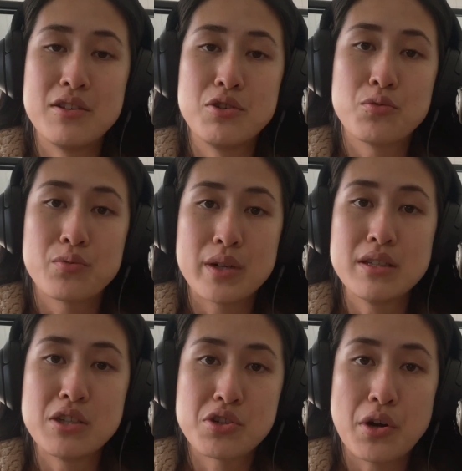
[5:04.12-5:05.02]
and you'll
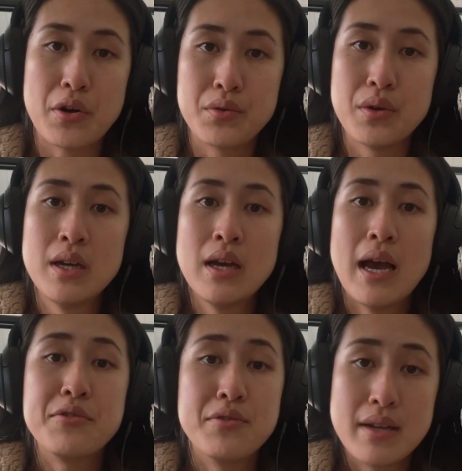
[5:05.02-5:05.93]
really show
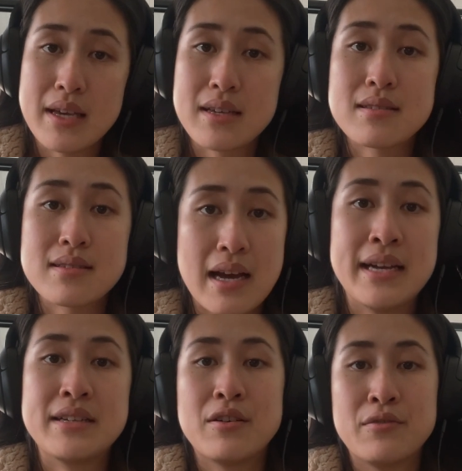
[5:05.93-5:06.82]
a unique
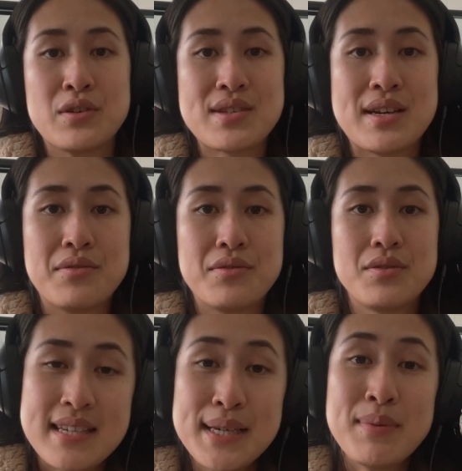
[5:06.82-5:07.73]
side of yourself.
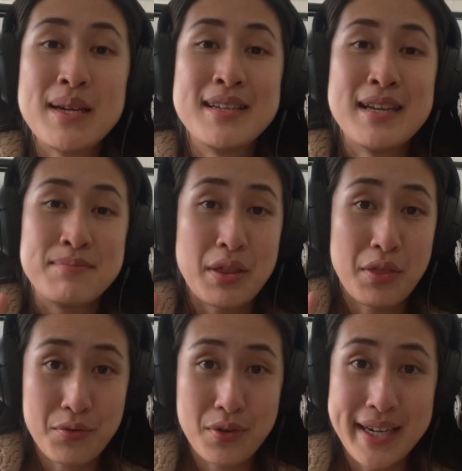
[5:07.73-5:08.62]
Tip number
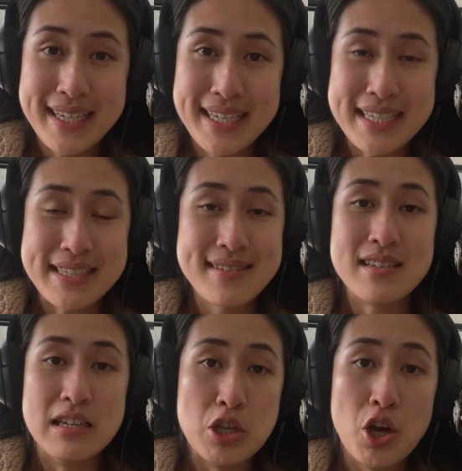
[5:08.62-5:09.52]
3 is
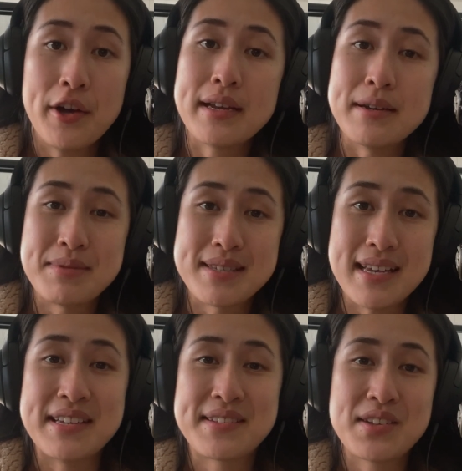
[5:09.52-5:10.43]
to not
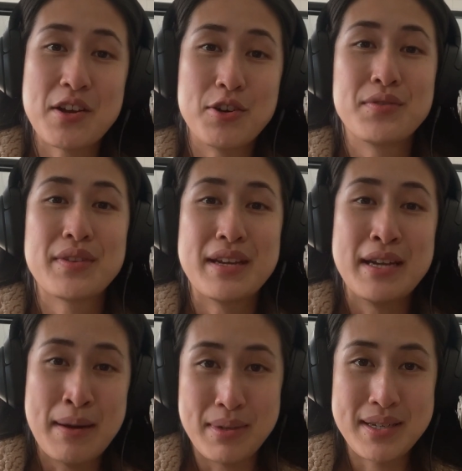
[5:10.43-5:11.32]
obsess over the
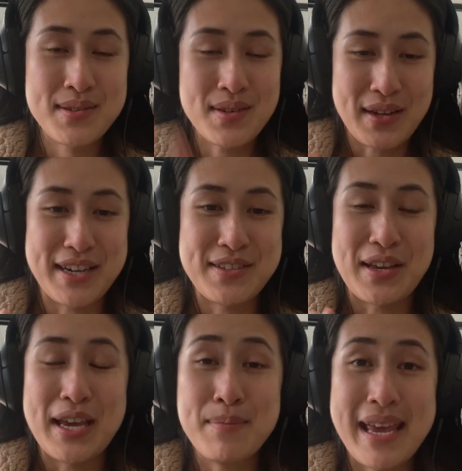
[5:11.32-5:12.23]
numbers. Okay, so
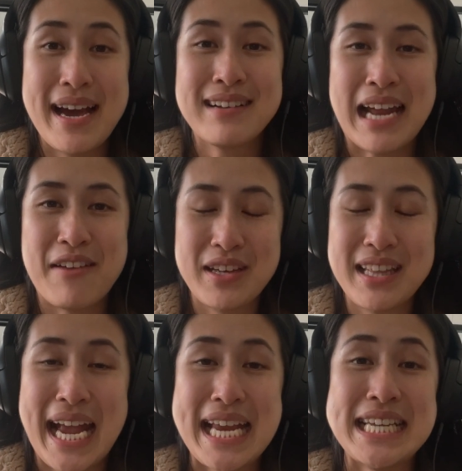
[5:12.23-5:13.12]
hear me out. I feel
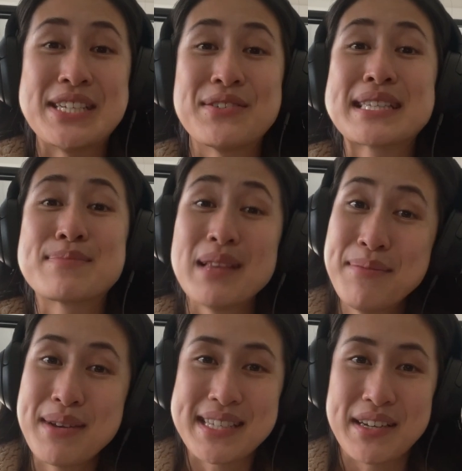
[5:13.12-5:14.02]
like I need to
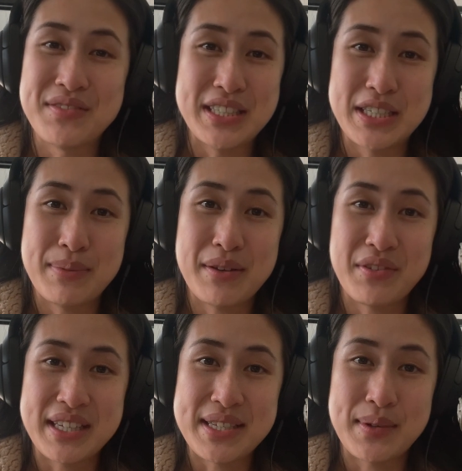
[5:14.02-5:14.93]
explain myself a little bit
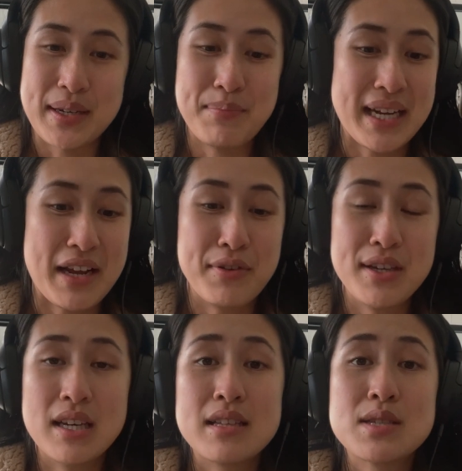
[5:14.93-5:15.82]
for this one, but I
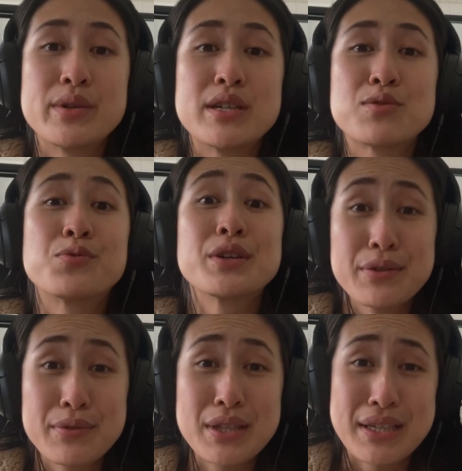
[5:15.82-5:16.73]
feel like this one is
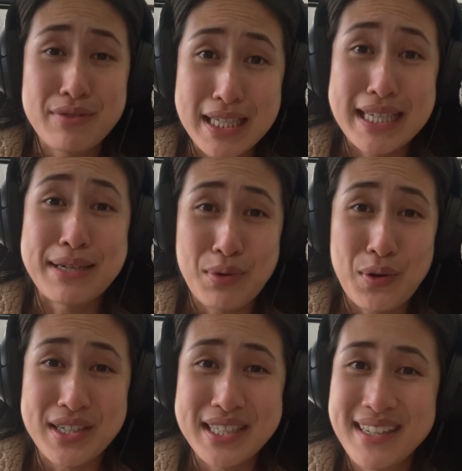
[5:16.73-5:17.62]
really, really, really
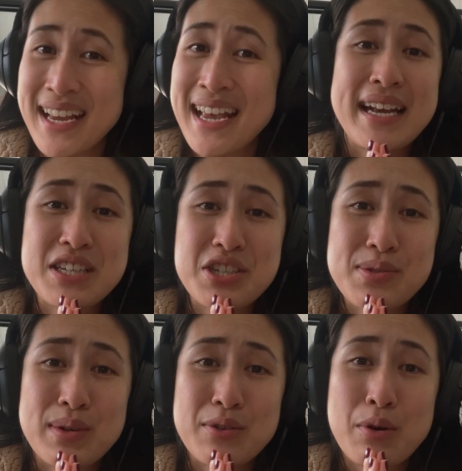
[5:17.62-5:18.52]
important. And I
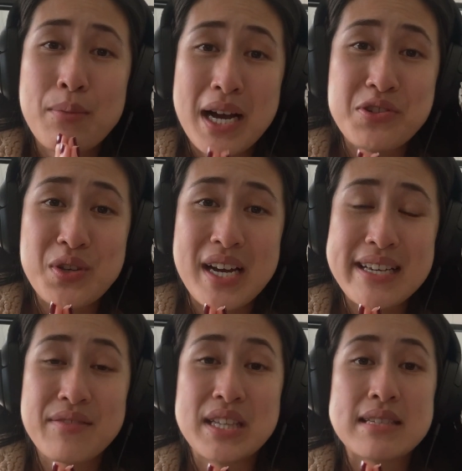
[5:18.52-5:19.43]
just want to remind you
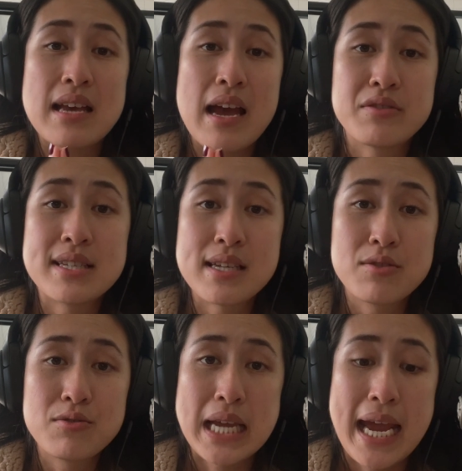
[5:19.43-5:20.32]
guys of this every
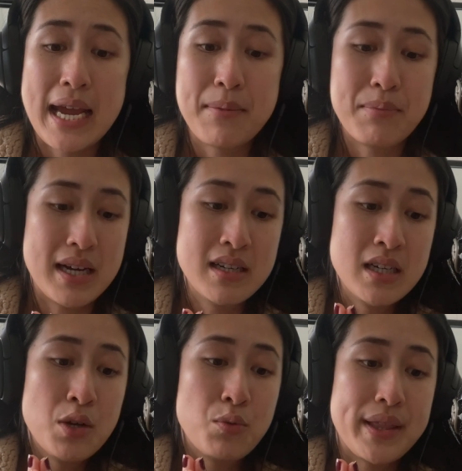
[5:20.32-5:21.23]
single day. But
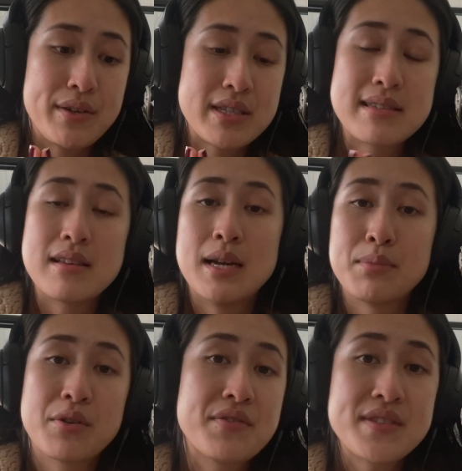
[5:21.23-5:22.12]
whether it's the
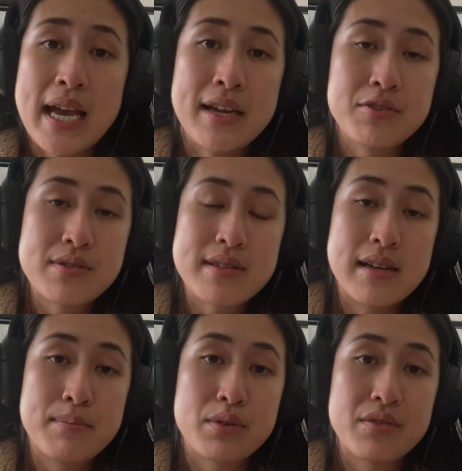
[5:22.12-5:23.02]
number of sales, the
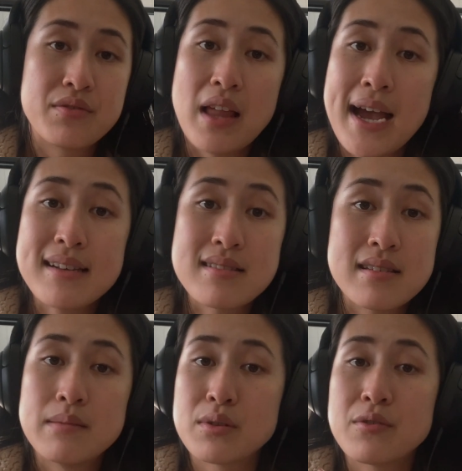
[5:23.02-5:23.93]
number of likes, the
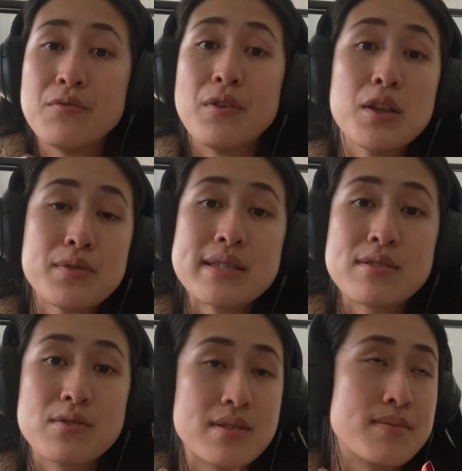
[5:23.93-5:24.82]
number of followers
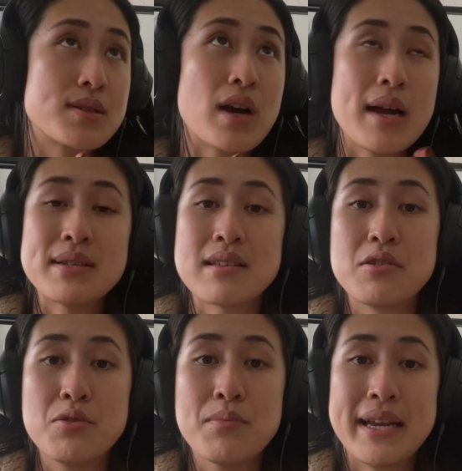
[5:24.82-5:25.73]
or subscribers that
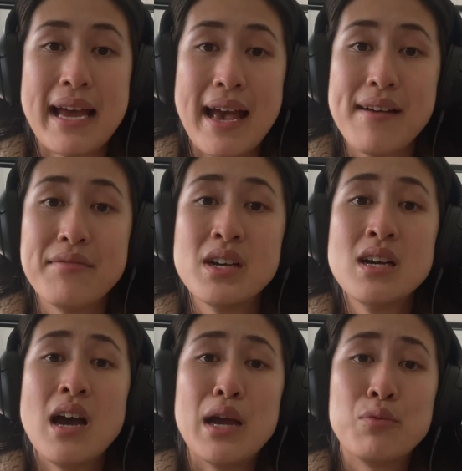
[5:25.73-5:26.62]
you might have,
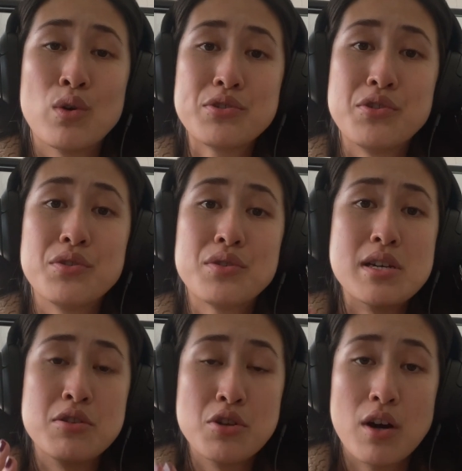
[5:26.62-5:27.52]
I want you
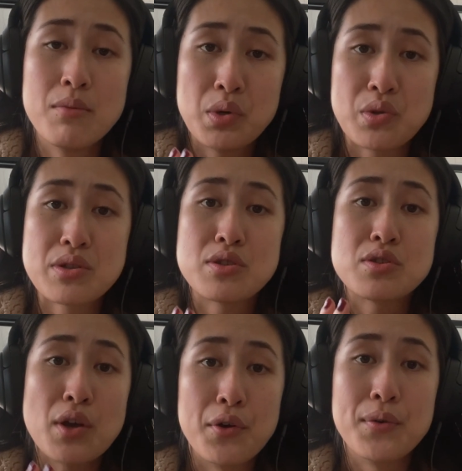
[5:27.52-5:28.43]
to not put
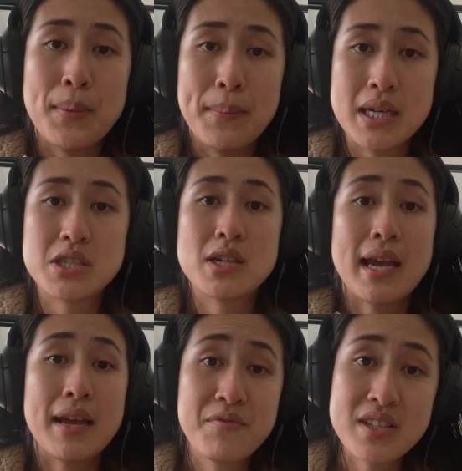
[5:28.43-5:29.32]
so much
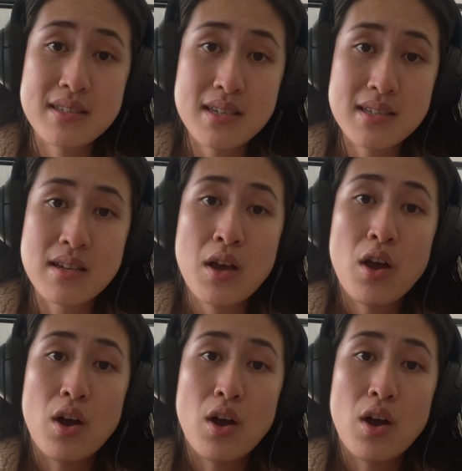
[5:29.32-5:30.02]
emphasis